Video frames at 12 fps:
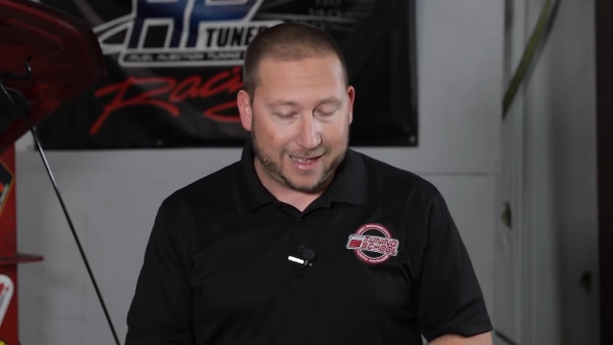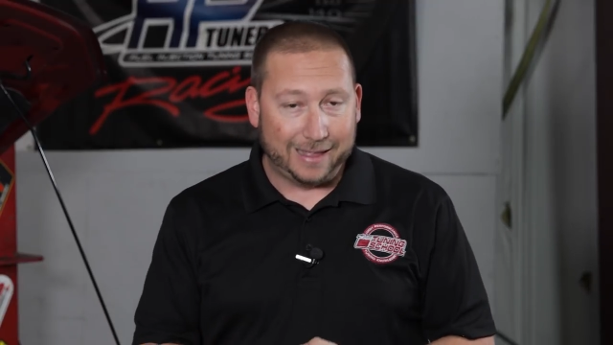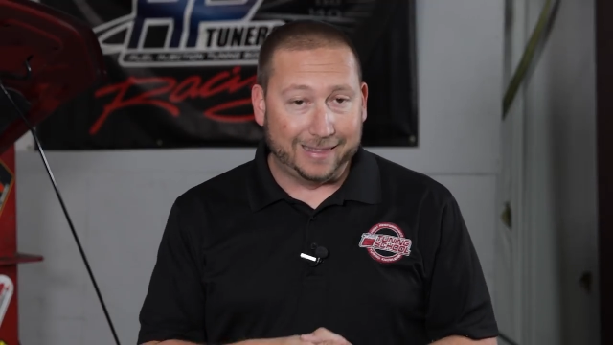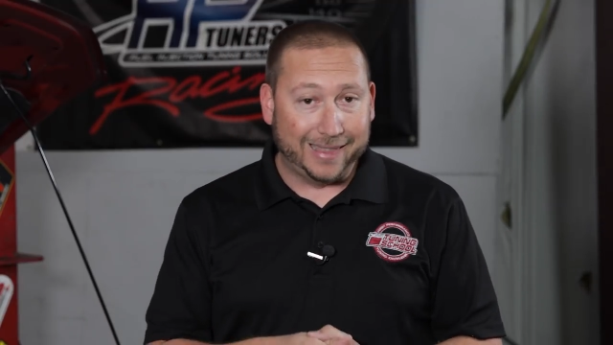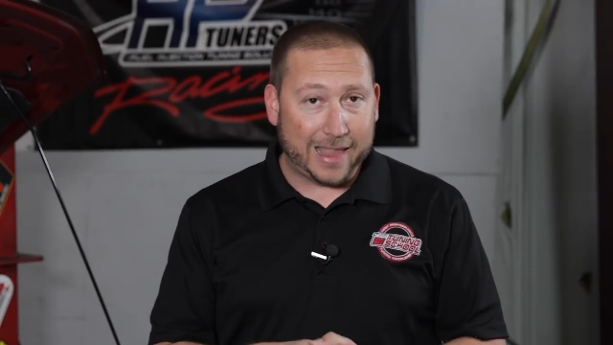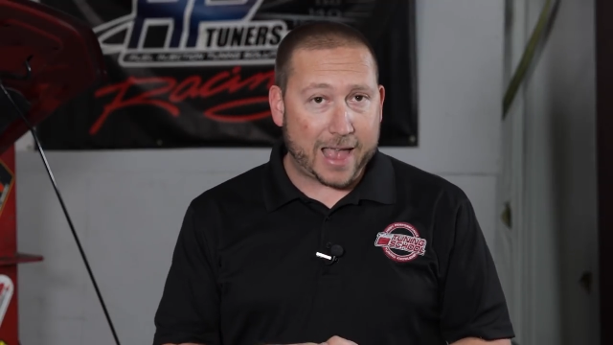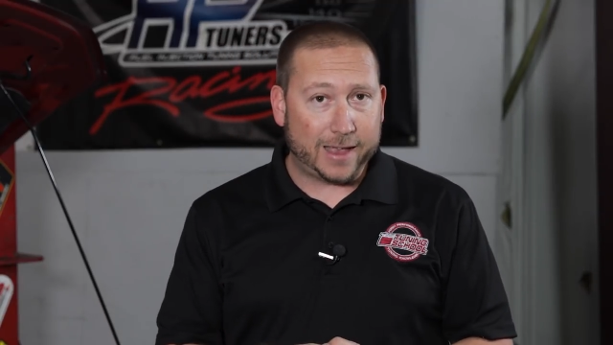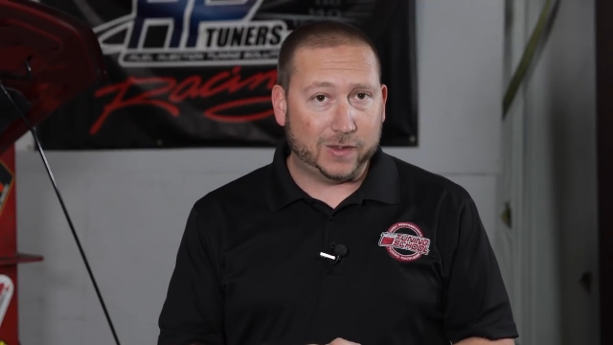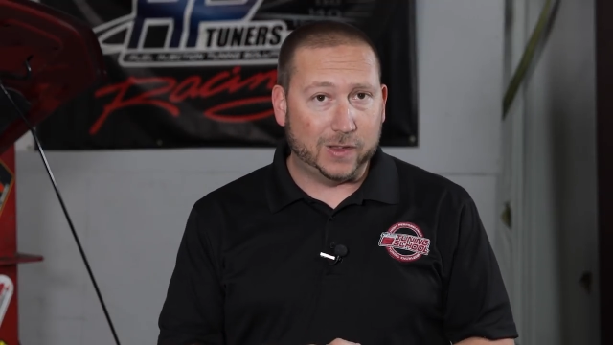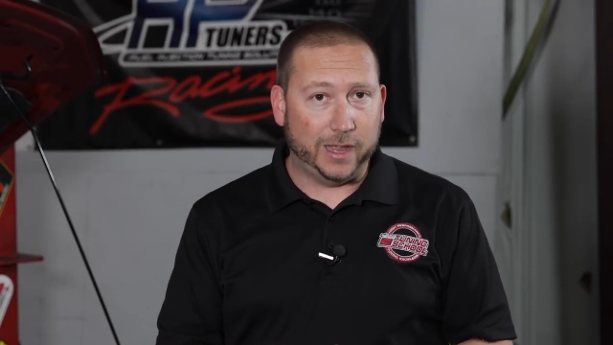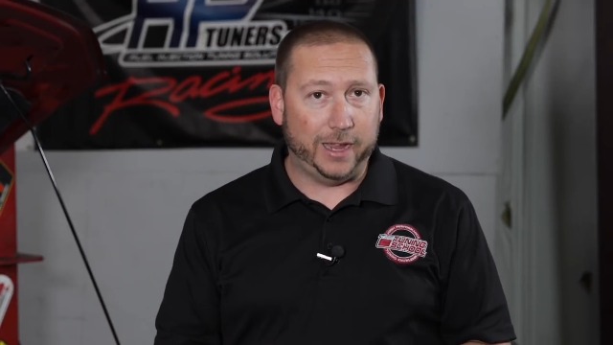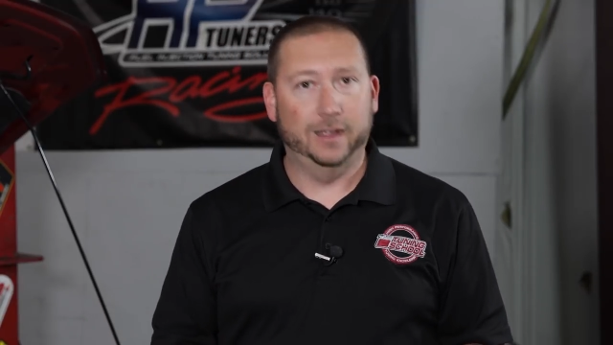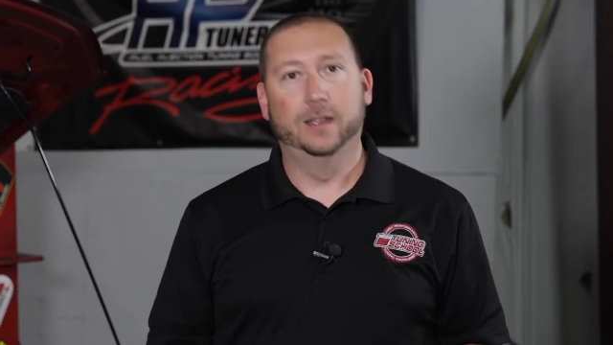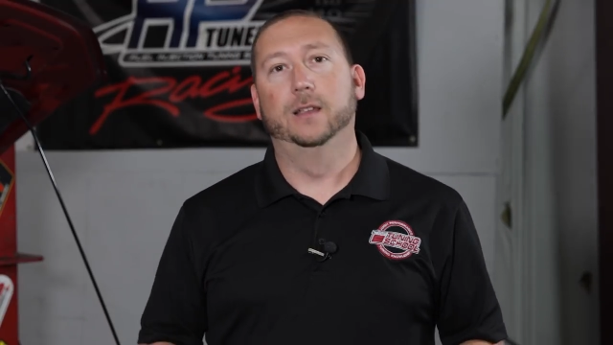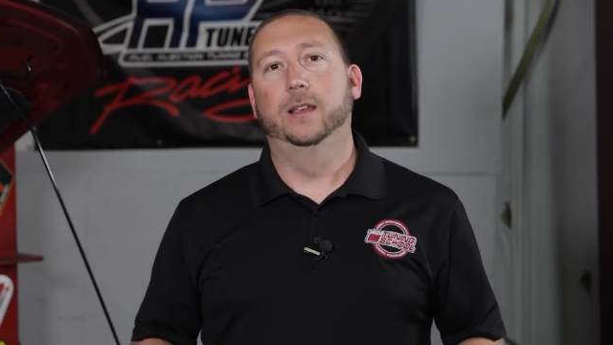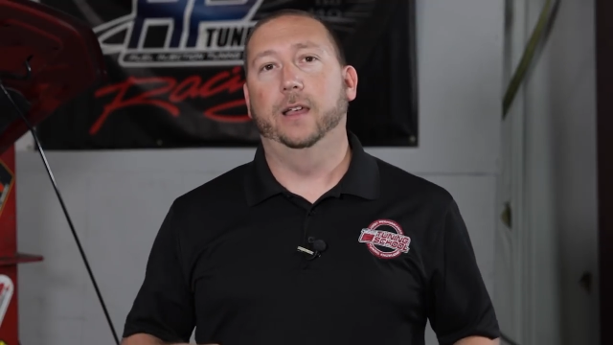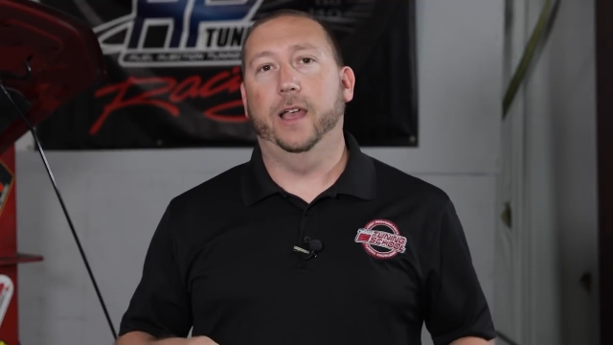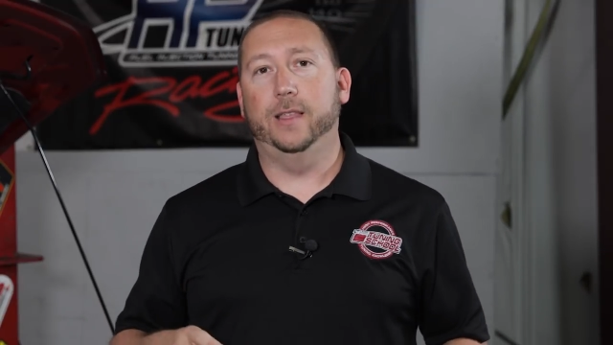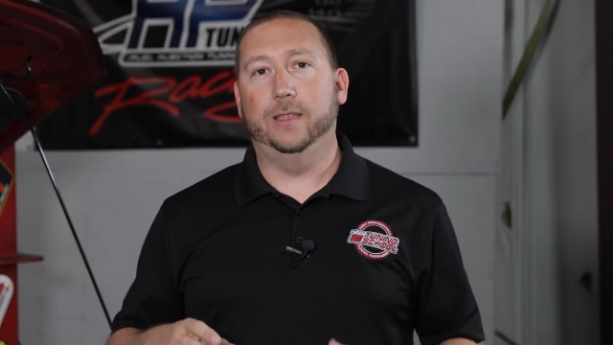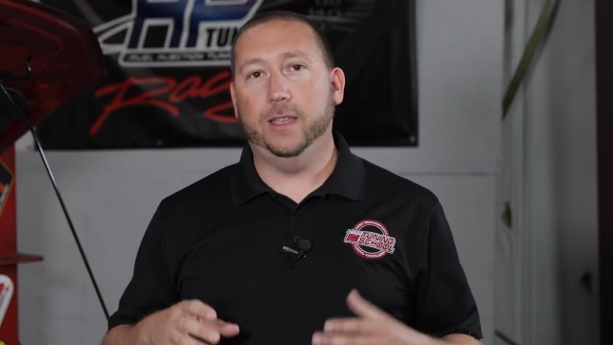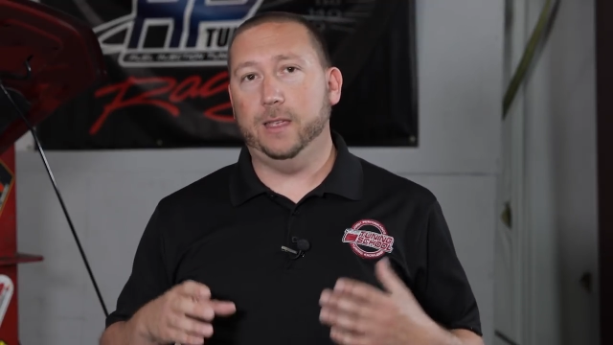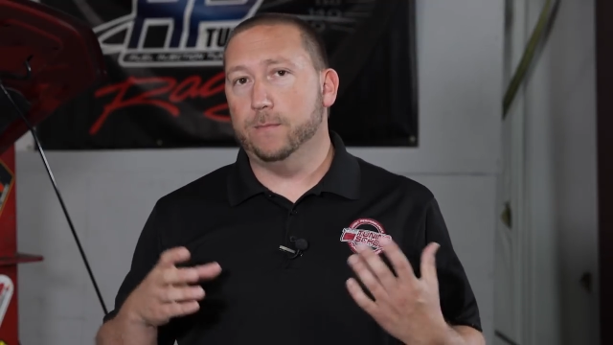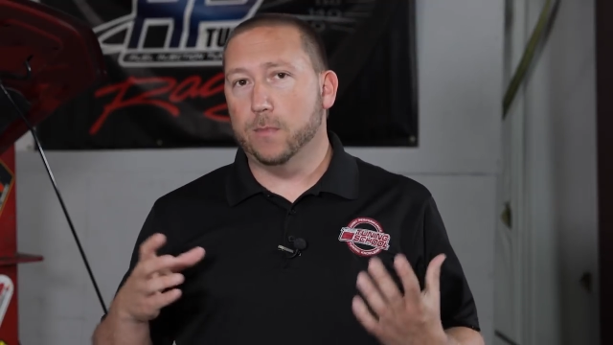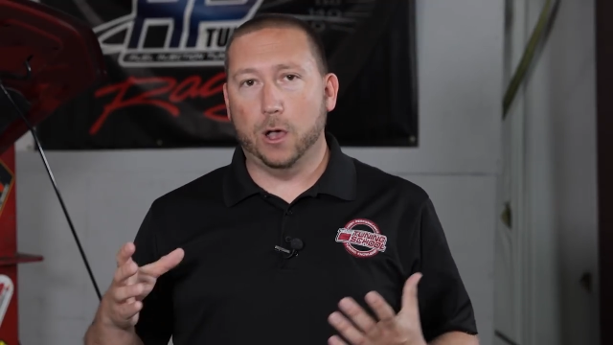Lastly, and
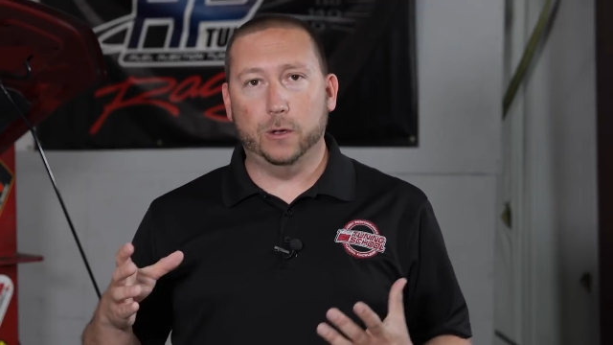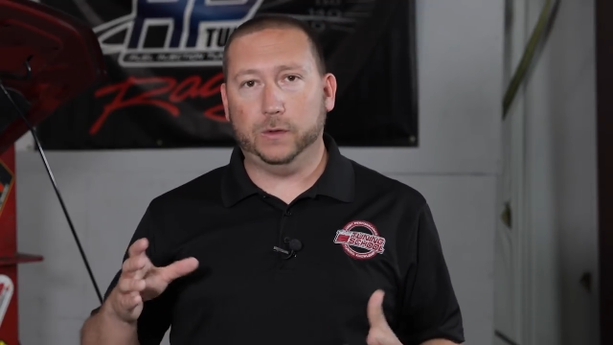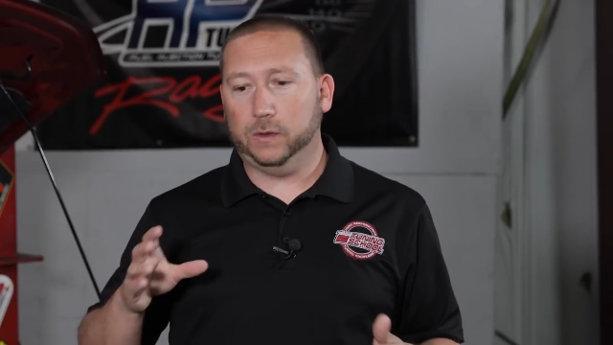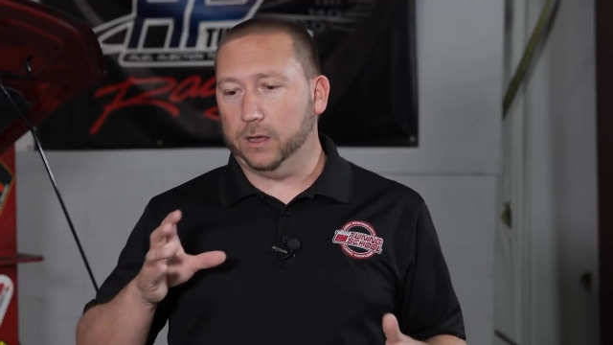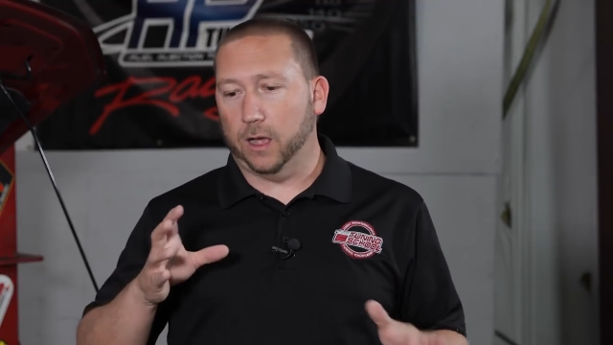the most